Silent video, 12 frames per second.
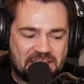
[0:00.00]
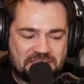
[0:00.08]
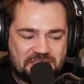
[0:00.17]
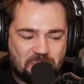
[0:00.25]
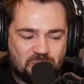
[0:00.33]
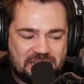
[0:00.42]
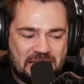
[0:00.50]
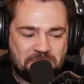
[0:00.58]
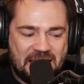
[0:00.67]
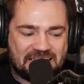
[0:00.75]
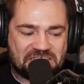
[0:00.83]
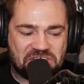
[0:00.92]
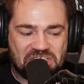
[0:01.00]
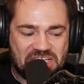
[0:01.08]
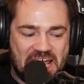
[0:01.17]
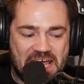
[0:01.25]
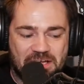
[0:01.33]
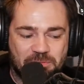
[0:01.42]
someone came back at
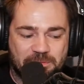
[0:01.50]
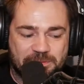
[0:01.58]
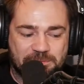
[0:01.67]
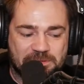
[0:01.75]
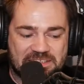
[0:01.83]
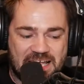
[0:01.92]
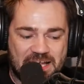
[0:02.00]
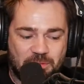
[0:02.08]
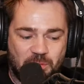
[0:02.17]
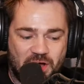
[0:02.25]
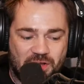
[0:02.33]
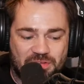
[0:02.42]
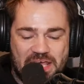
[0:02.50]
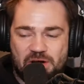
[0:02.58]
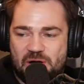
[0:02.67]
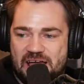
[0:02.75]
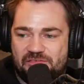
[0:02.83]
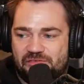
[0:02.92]
Shanae and was like, well, they
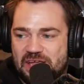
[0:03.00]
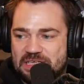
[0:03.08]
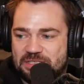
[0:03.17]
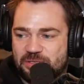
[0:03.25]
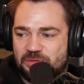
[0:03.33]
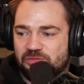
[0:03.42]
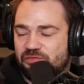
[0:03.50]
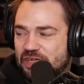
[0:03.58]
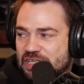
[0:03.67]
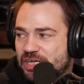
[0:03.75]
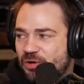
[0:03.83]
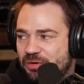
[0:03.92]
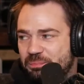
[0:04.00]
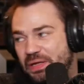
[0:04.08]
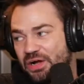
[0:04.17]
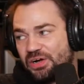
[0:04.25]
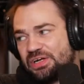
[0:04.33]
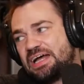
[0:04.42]
don't have Facetune video in
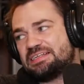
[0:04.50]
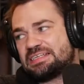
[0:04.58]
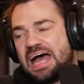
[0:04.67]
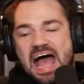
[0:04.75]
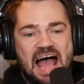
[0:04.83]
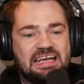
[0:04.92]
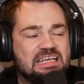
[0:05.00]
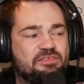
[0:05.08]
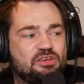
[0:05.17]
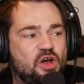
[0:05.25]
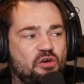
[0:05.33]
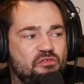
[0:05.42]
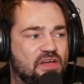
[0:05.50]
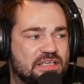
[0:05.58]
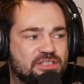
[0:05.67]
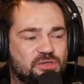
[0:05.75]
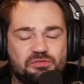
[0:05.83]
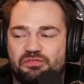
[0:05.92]
Paradise. I didn't even know
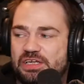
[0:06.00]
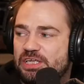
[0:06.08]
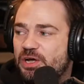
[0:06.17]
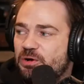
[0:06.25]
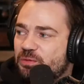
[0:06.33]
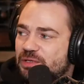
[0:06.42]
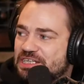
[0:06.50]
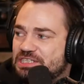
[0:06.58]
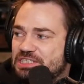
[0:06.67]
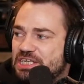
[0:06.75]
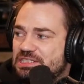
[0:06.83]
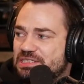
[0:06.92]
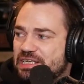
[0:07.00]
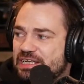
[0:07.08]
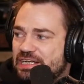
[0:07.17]
Facetune video existed.